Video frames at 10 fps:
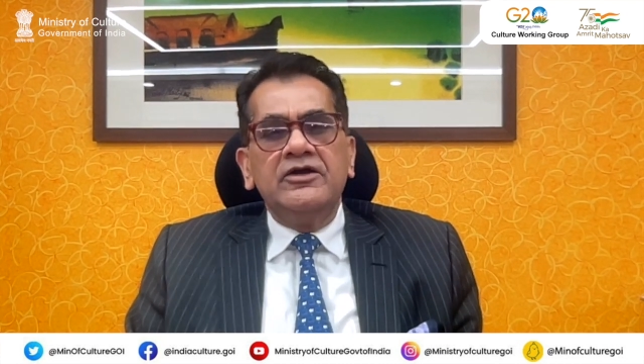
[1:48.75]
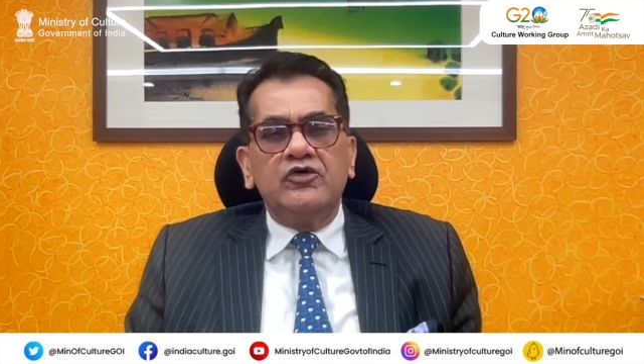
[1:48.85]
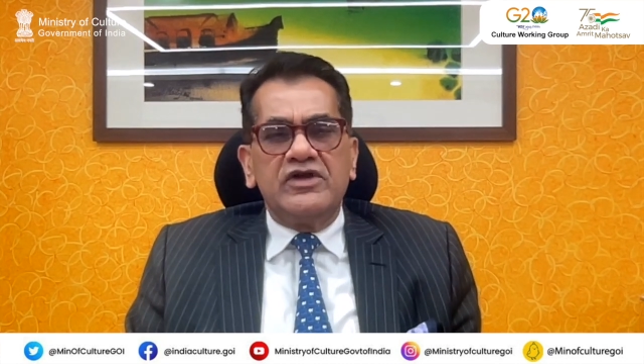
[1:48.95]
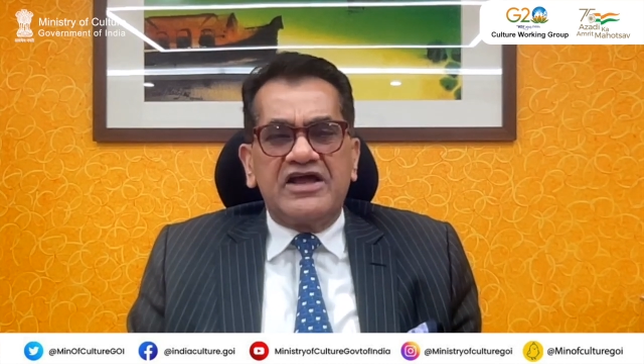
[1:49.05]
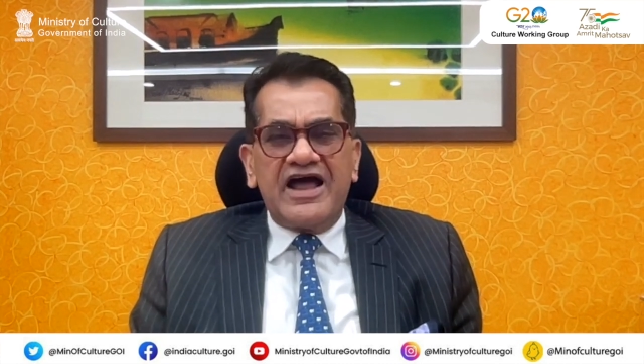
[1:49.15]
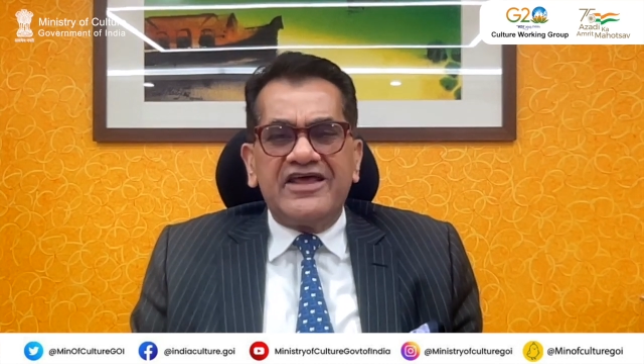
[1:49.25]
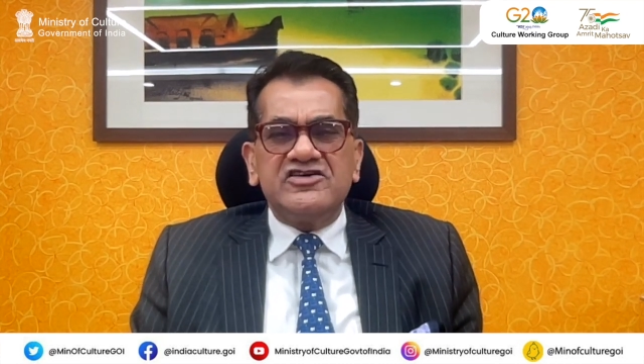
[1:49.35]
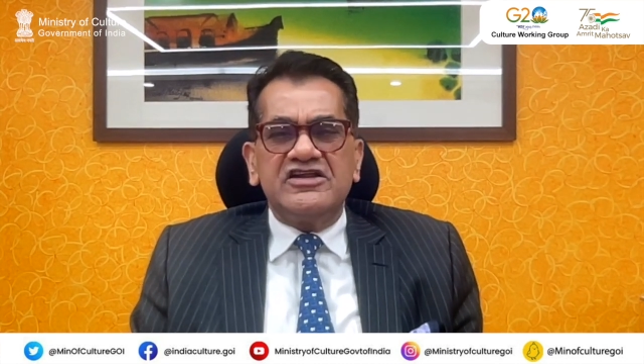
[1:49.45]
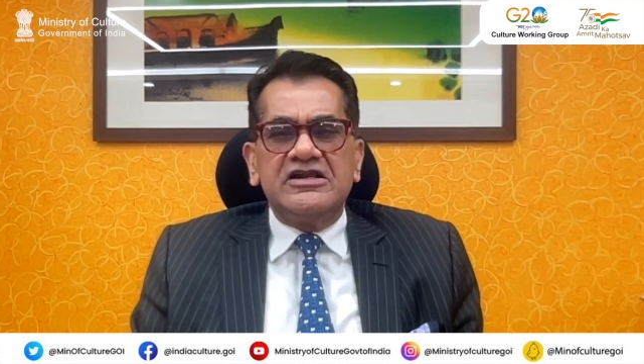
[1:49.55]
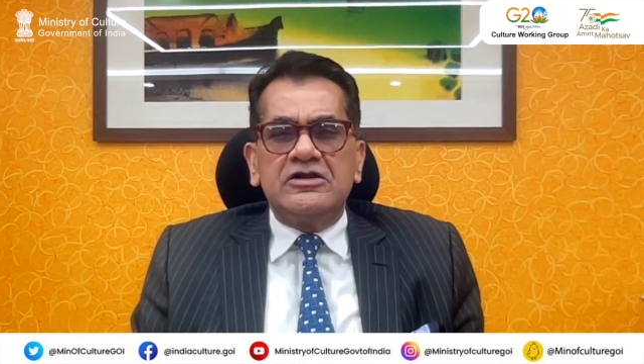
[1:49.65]
To
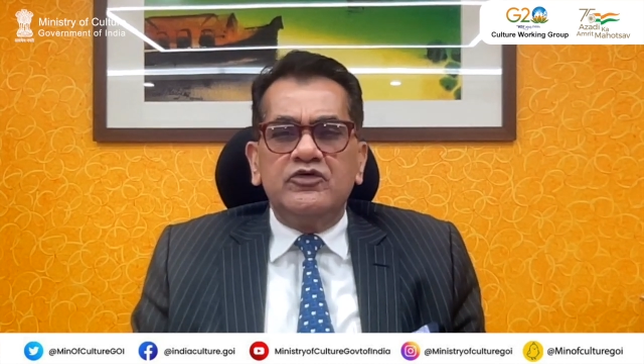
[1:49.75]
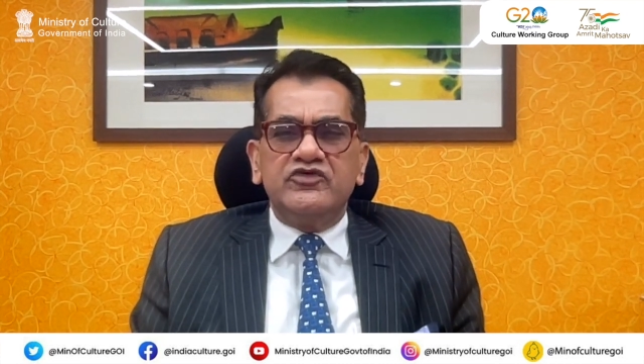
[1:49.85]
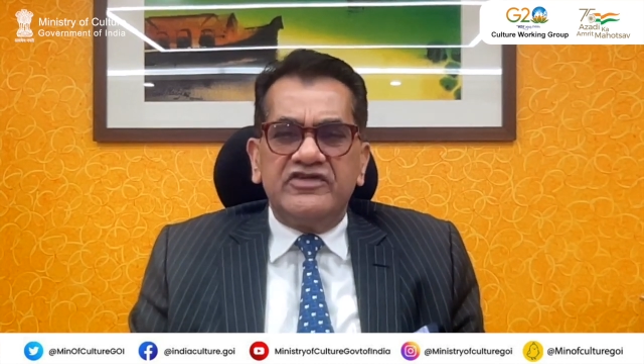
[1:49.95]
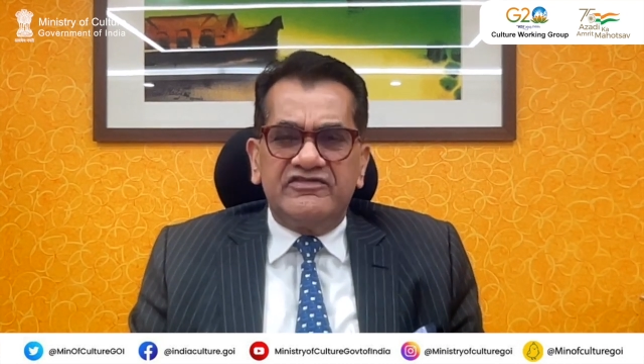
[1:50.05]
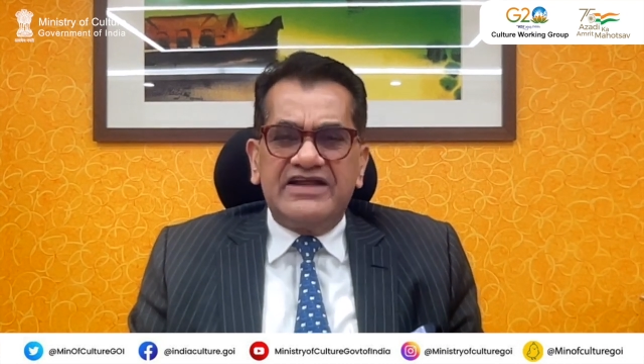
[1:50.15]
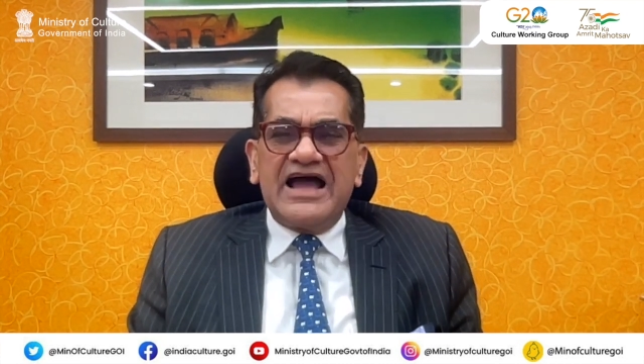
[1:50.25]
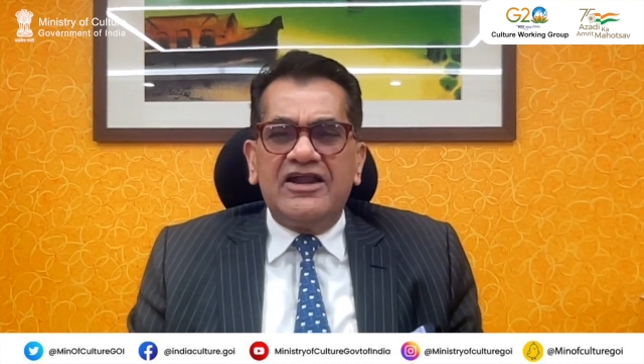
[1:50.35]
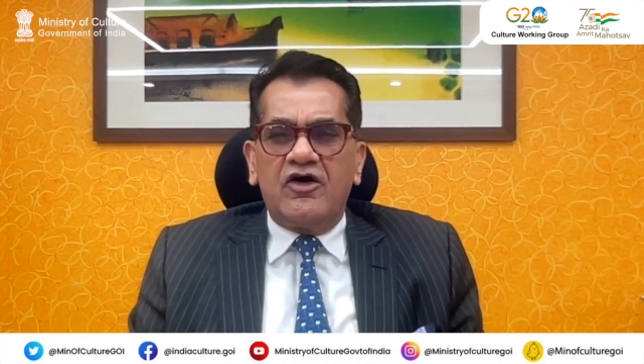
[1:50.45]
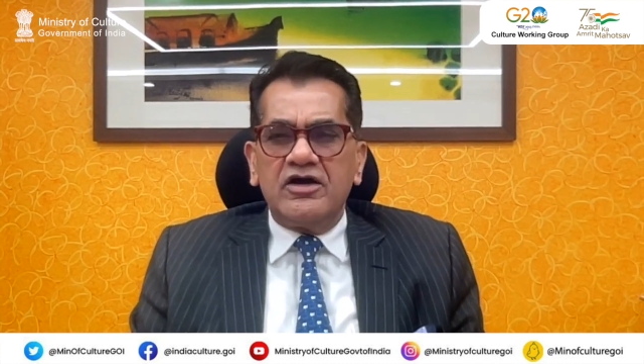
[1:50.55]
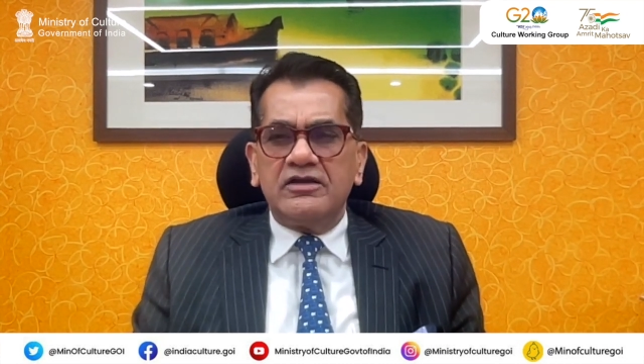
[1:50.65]
encourage an inclusive
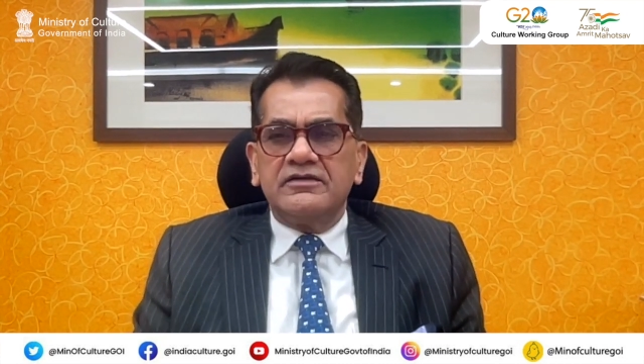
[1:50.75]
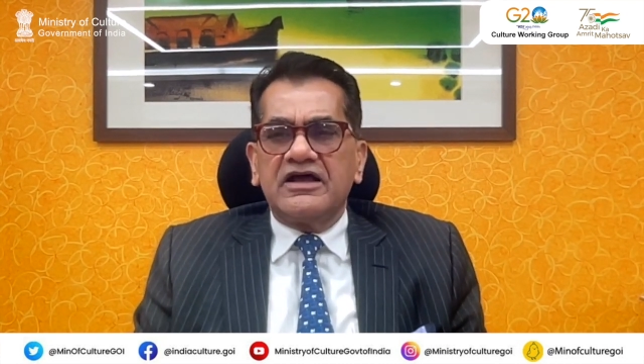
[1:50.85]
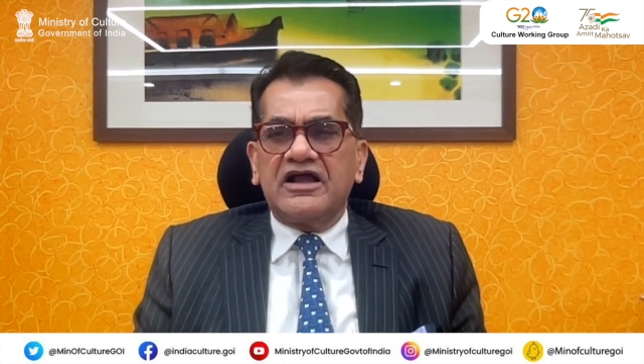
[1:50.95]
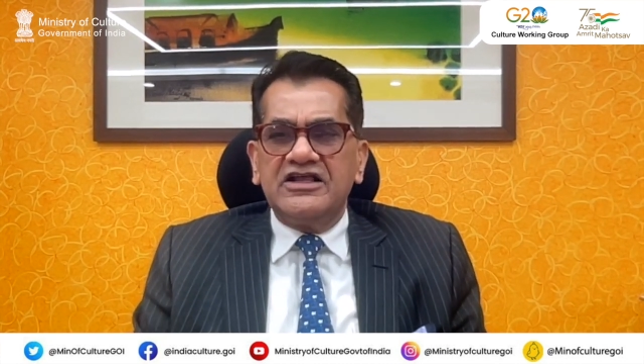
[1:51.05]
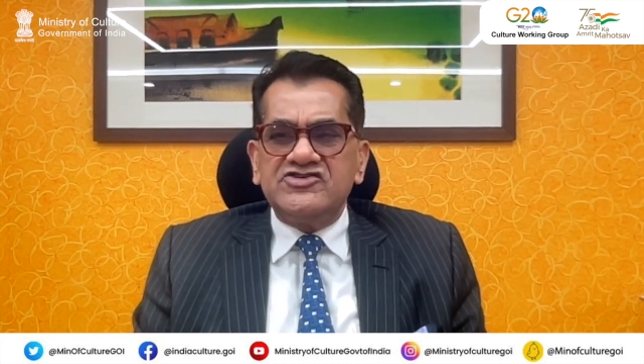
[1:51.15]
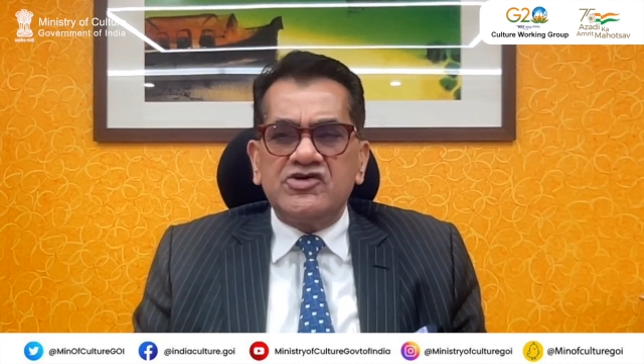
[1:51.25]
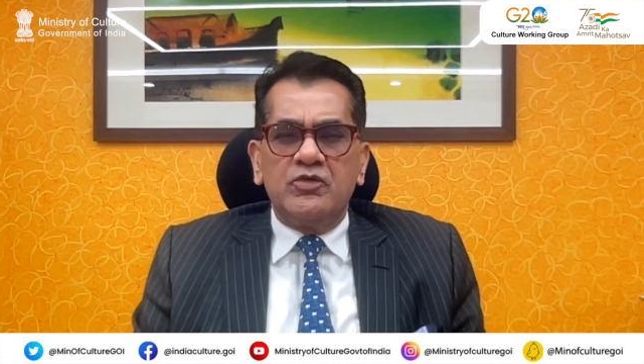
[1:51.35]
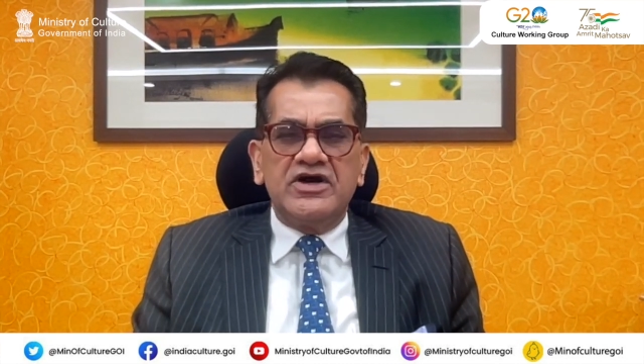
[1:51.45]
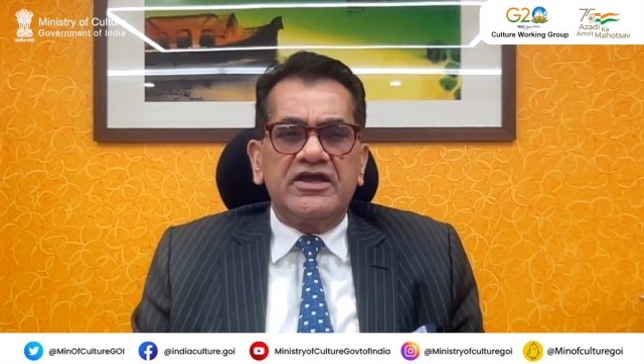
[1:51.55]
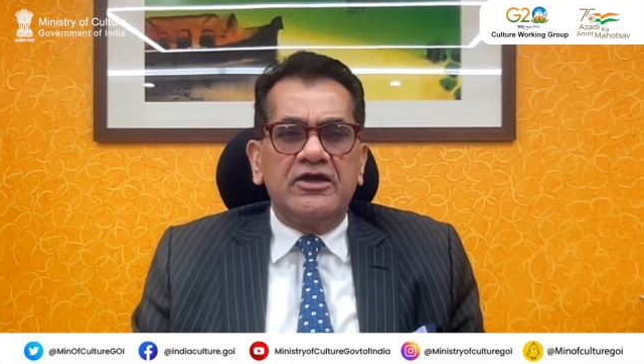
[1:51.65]
dialogue, the Culture
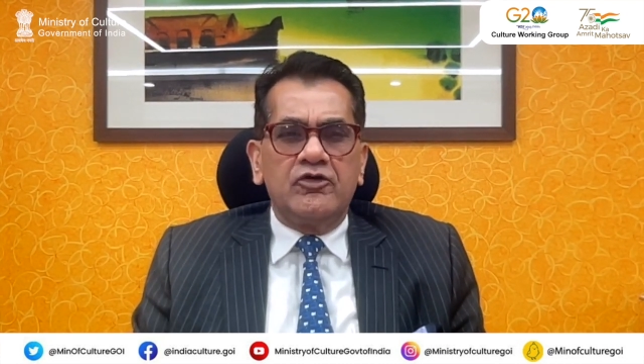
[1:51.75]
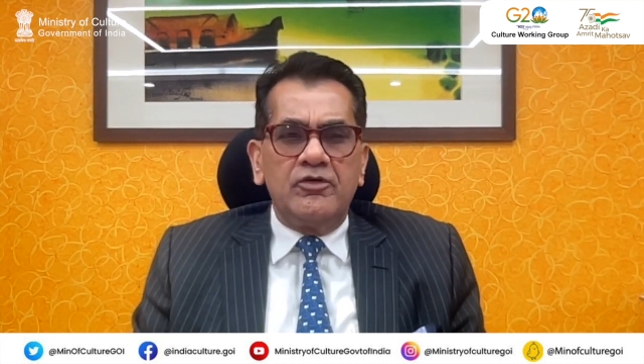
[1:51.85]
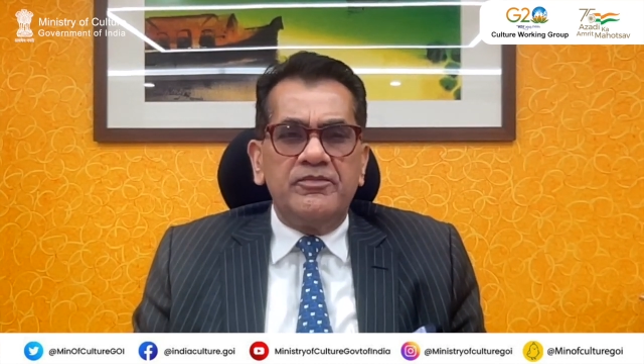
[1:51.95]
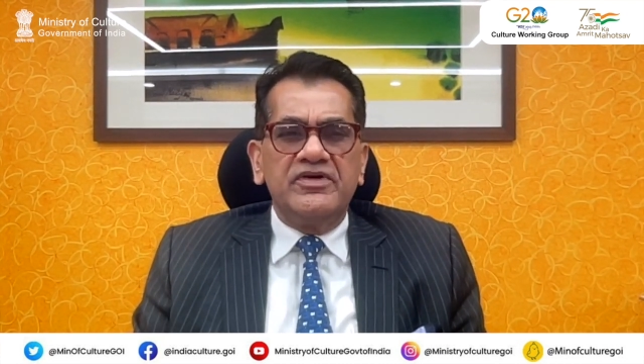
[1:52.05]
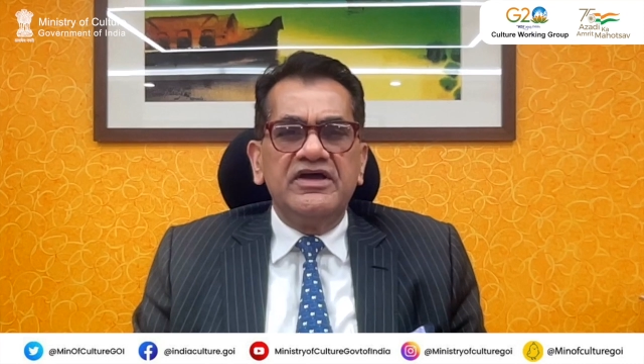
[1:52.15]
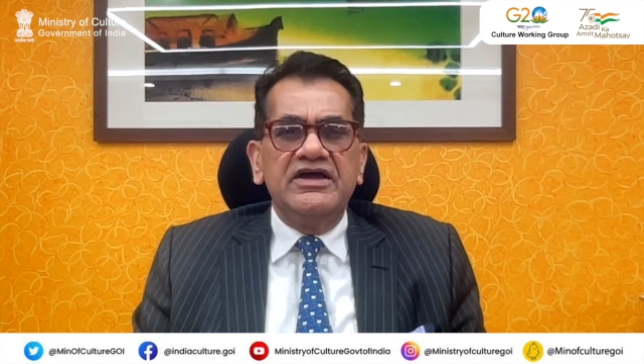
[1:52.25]
Working Group